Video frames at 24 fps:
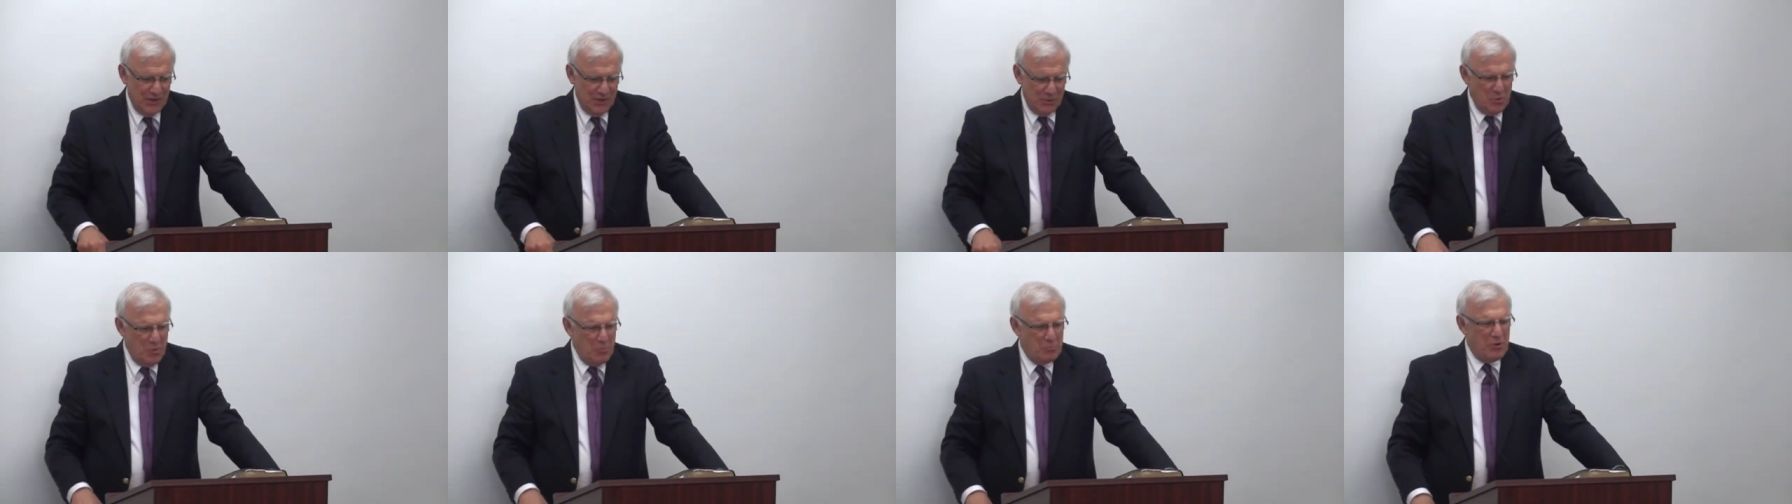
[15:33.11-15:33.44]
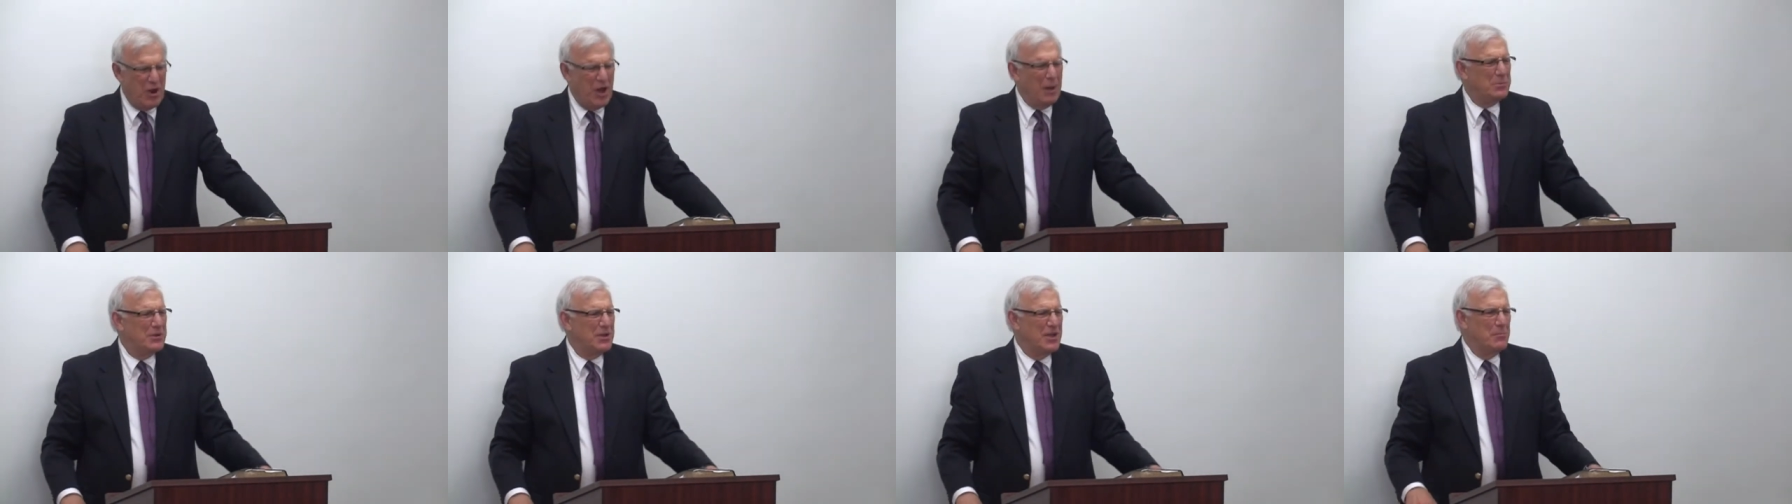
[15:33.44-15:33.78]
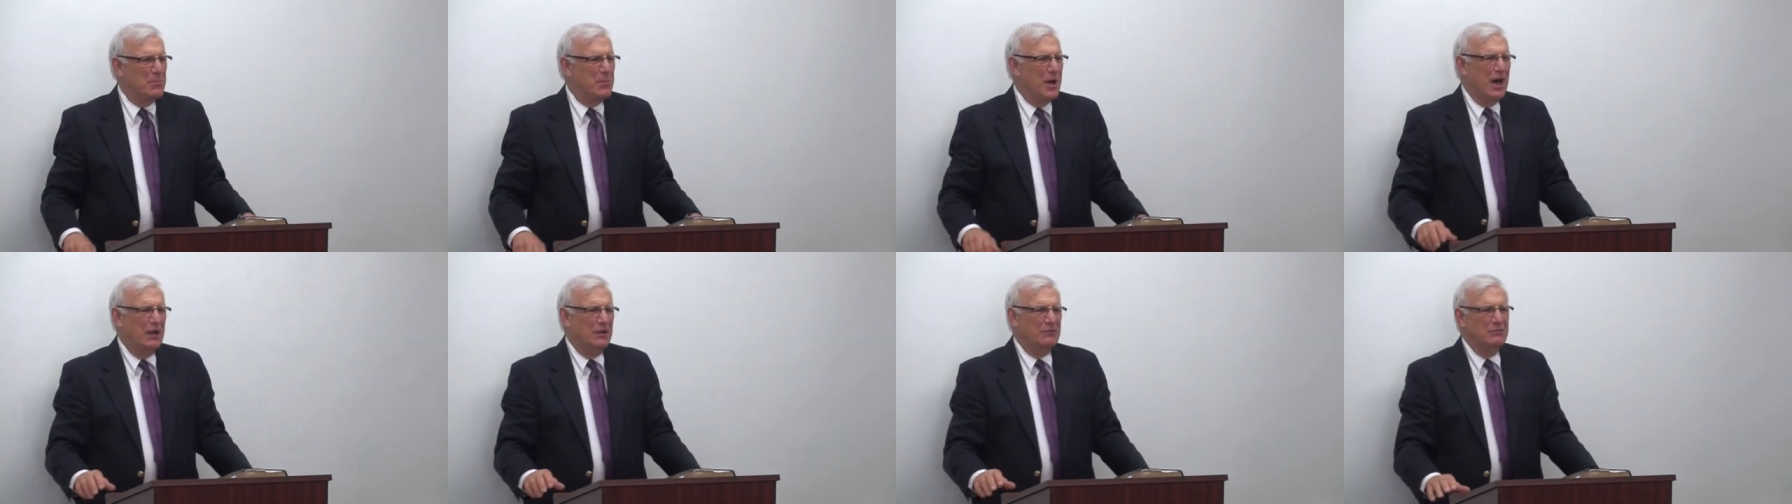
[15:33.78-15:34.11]
There were probably
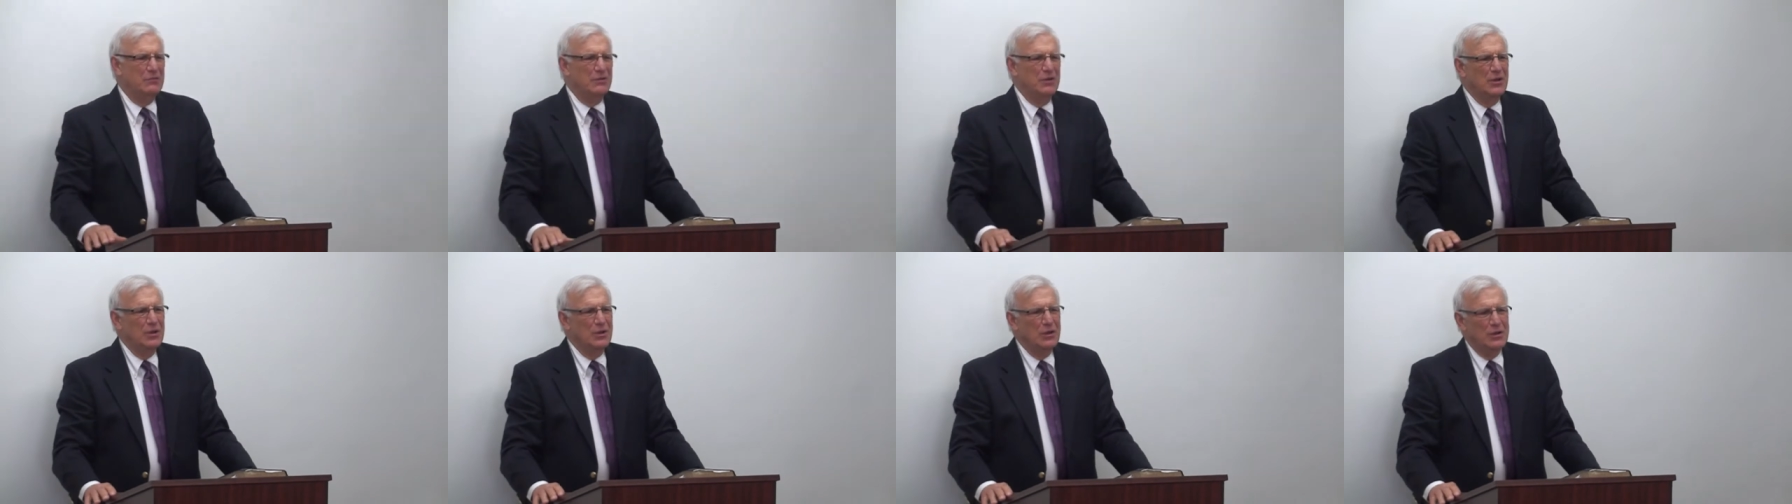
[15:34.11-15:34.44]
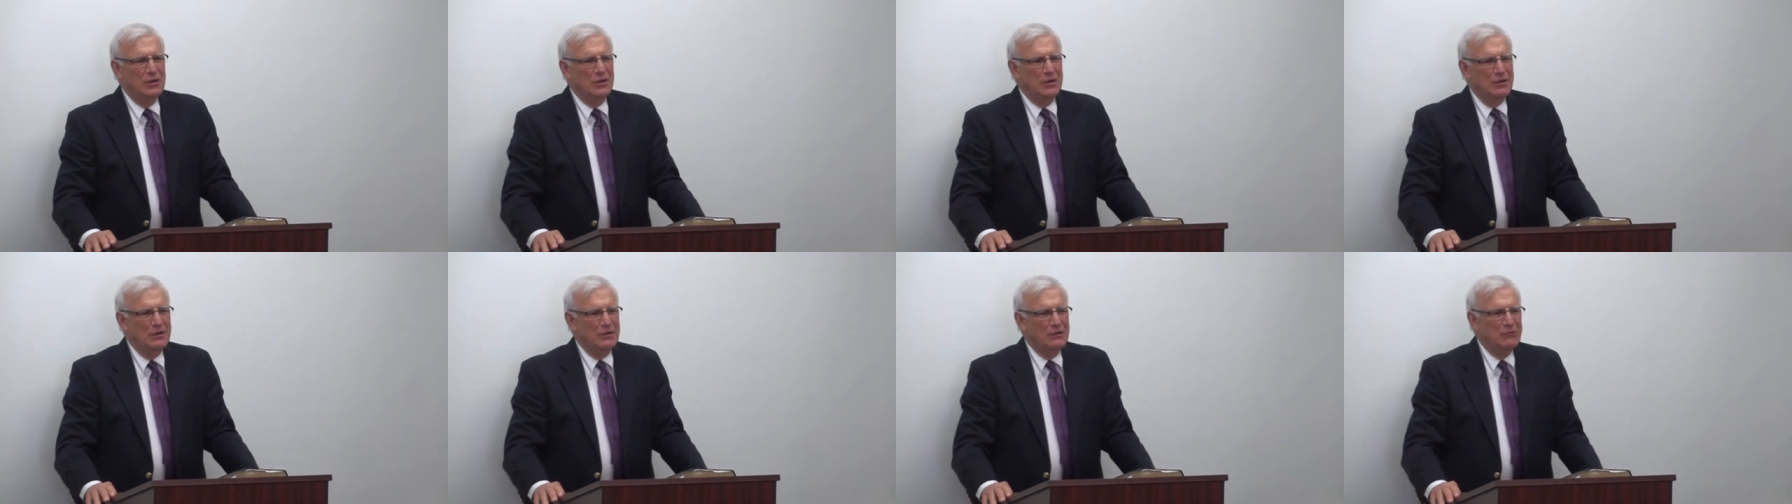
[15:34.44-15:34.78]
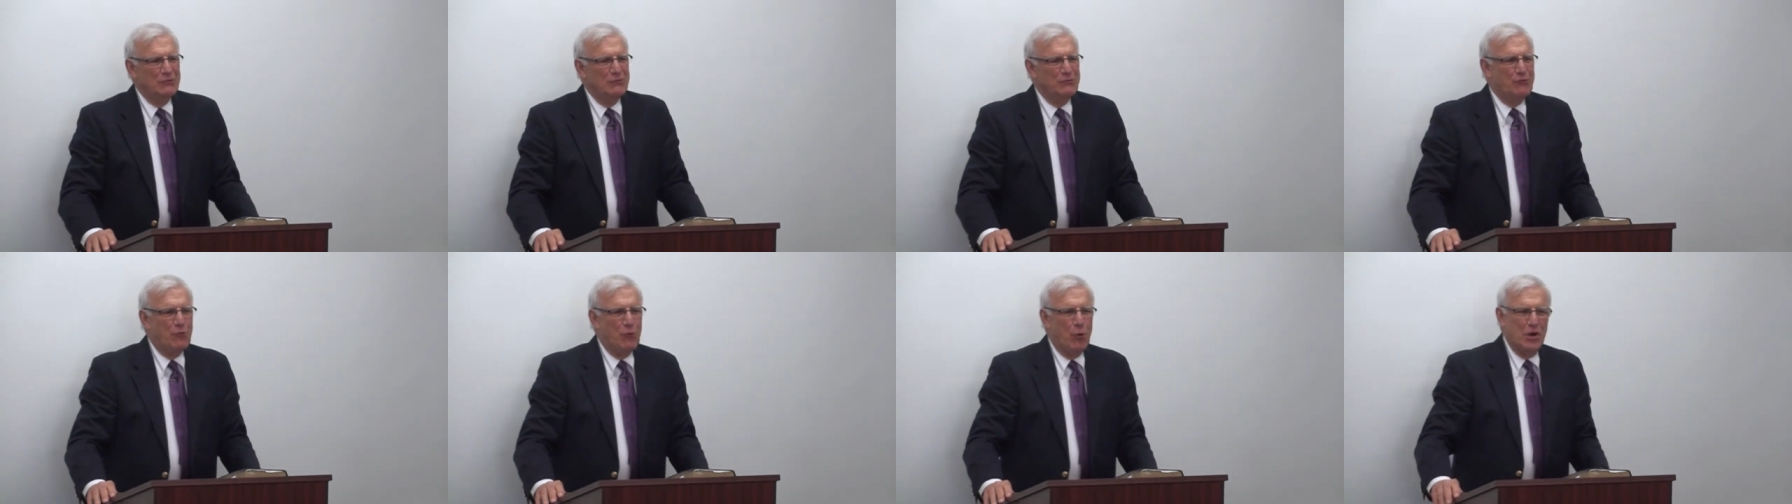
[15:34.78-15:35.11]
about
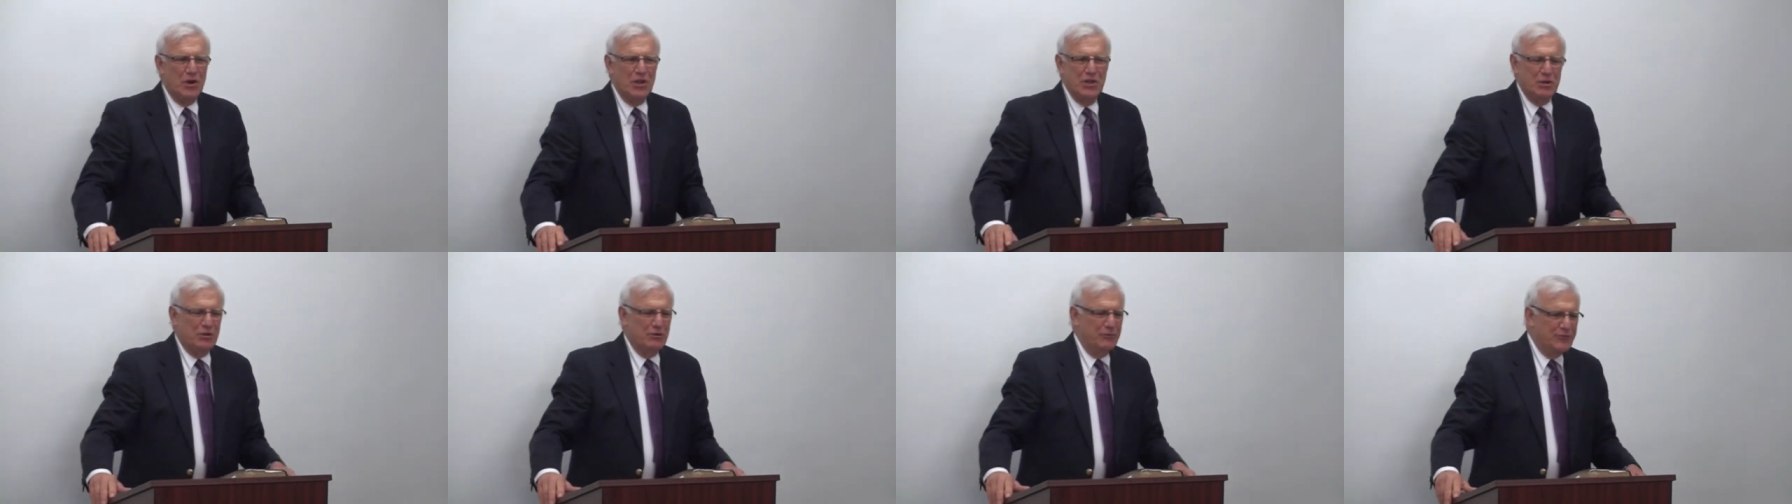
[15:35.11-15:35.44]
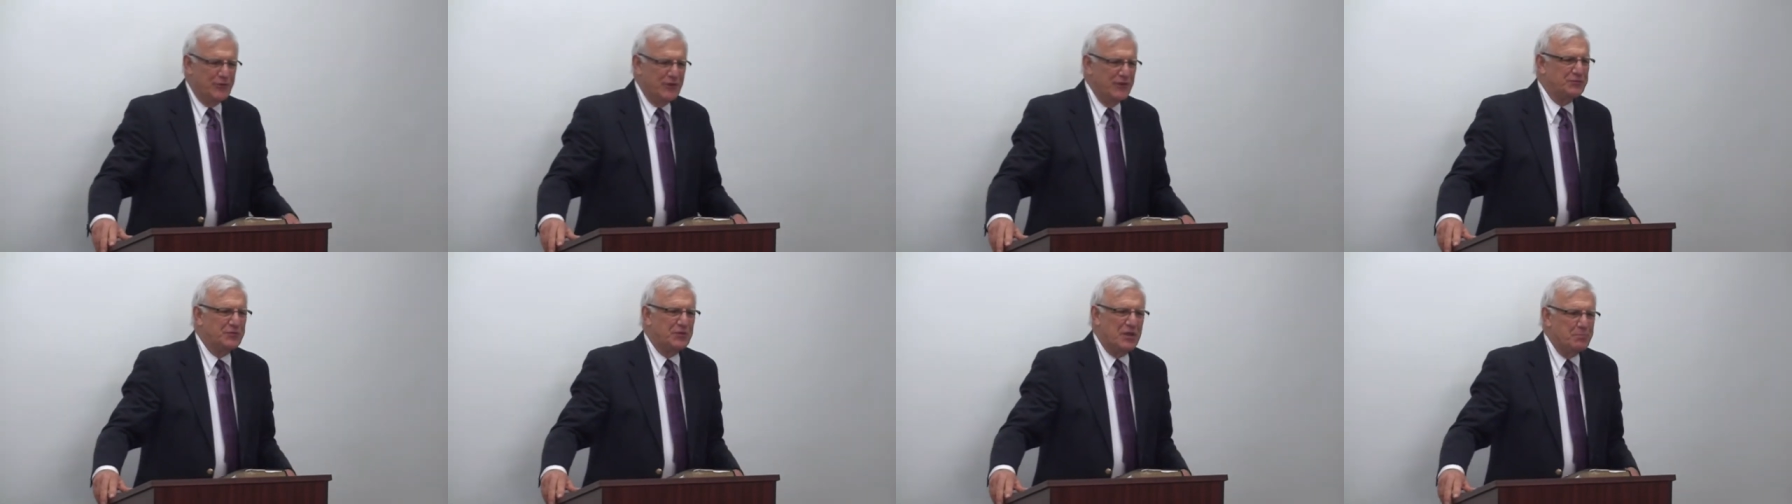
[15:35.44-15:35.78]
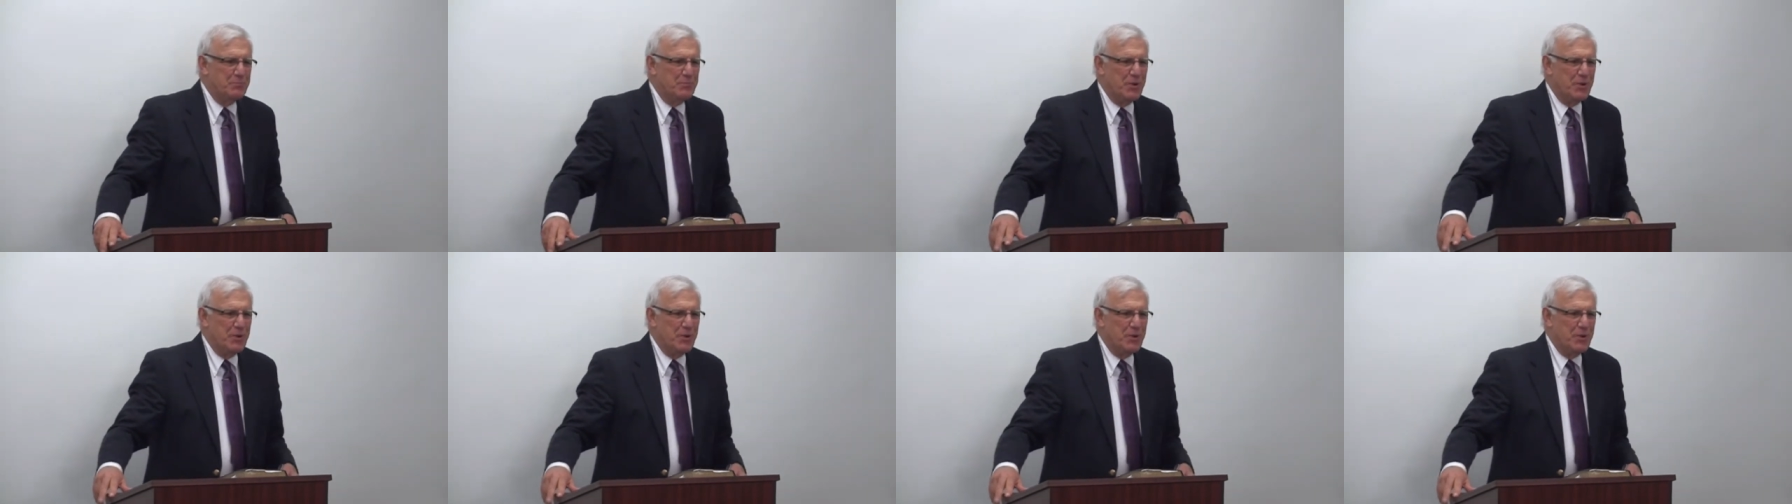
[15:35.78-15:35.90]
40 or 50